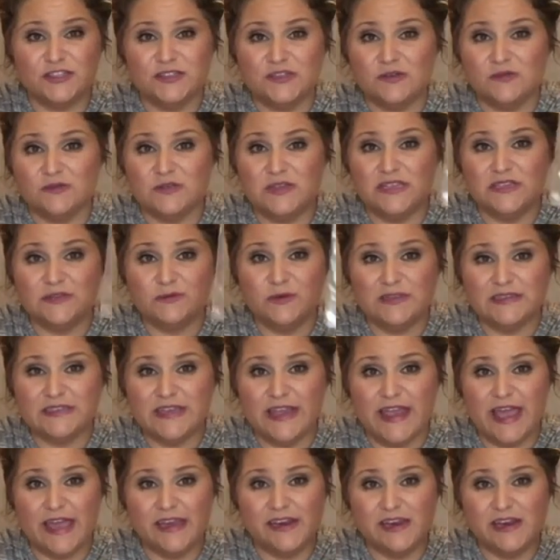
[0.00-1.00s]
So these ones
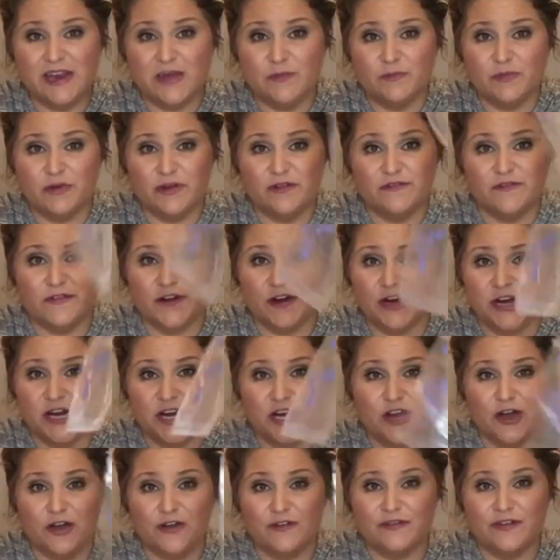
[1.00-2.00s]
I ended up
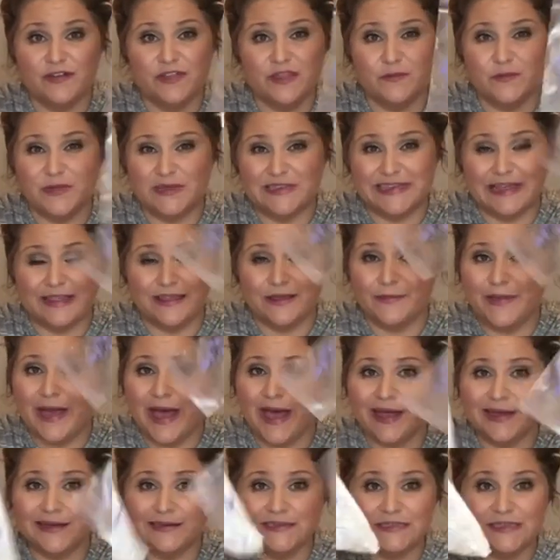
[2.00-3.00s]
preferring over the Medulla
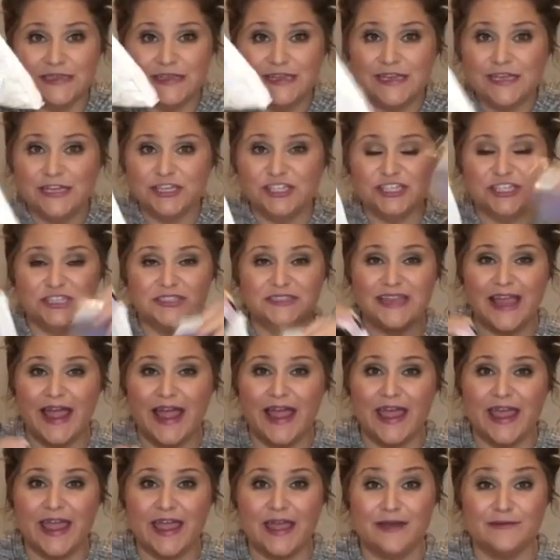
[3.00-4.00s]
bags.
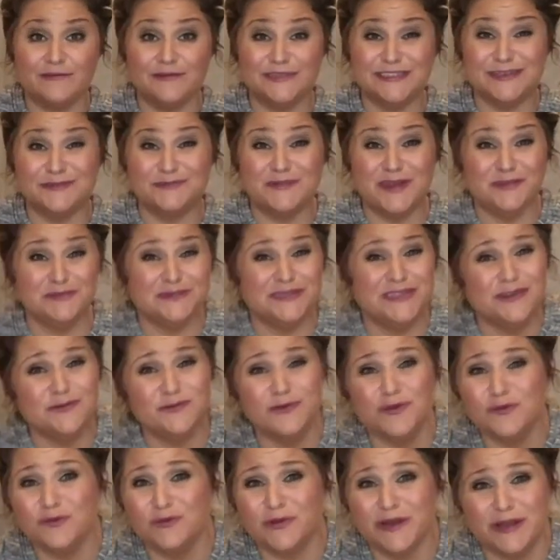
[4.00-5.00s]
Sometimes they
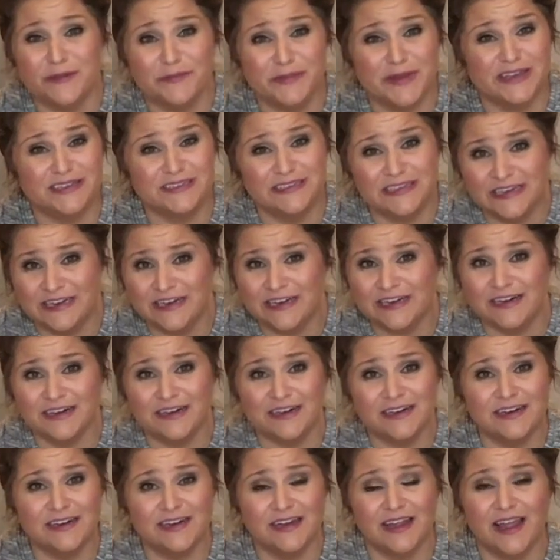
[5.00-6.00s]
will rip and
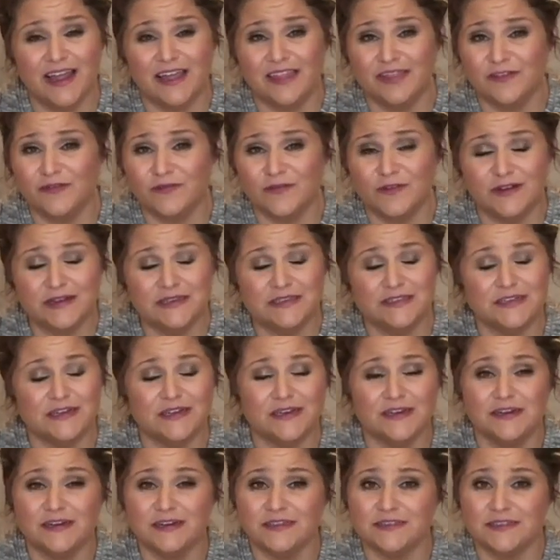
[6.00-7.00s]
tear in the
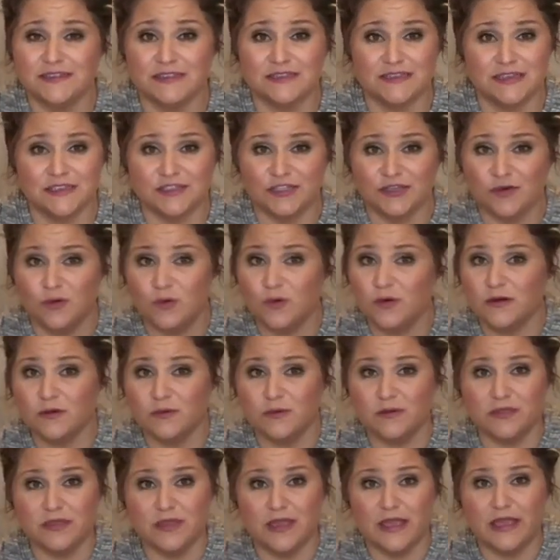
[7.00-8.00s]
freezer. It's such a
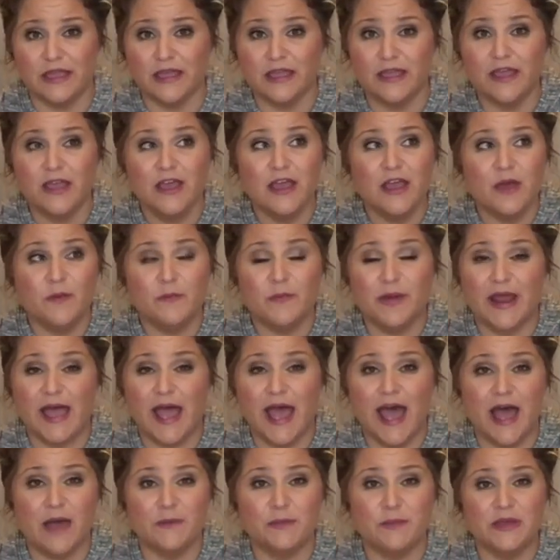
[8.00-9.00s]
horrible thing, but it
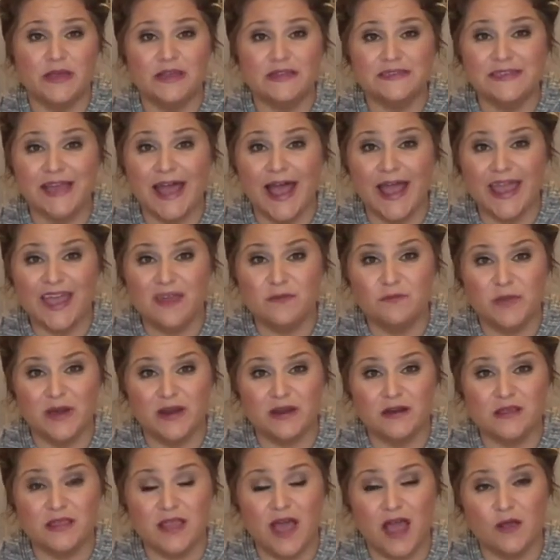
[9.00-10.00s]
happens. I had
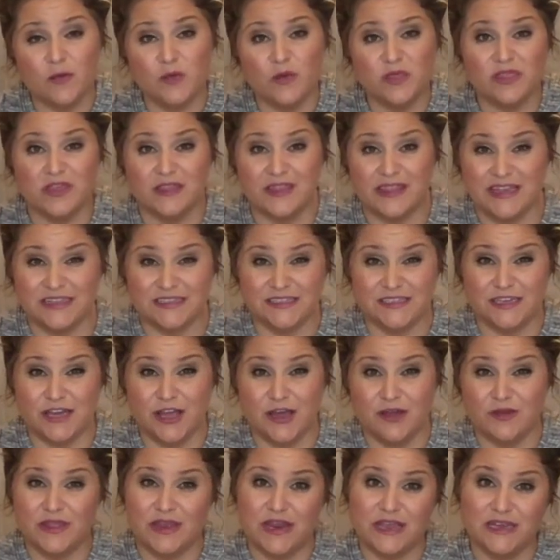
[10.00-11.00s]
better luck with the
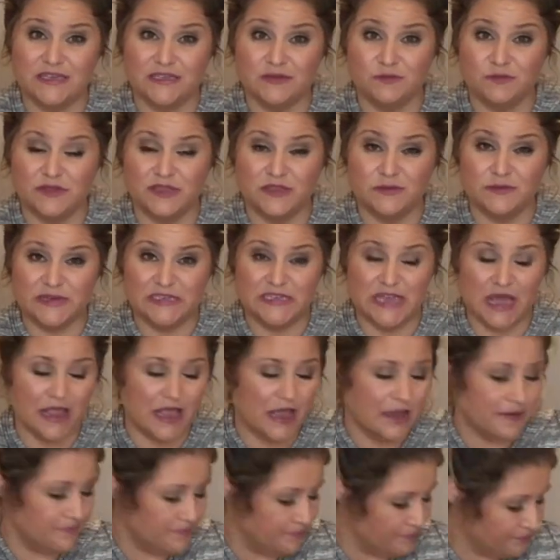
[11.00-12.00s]
Lancino than I did with the
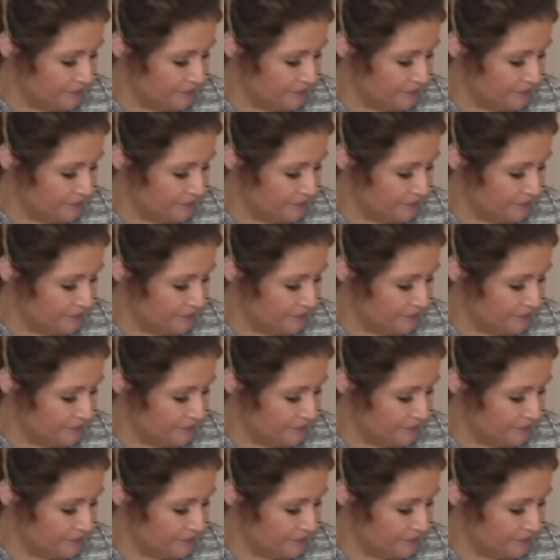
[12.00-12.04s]
Medulla.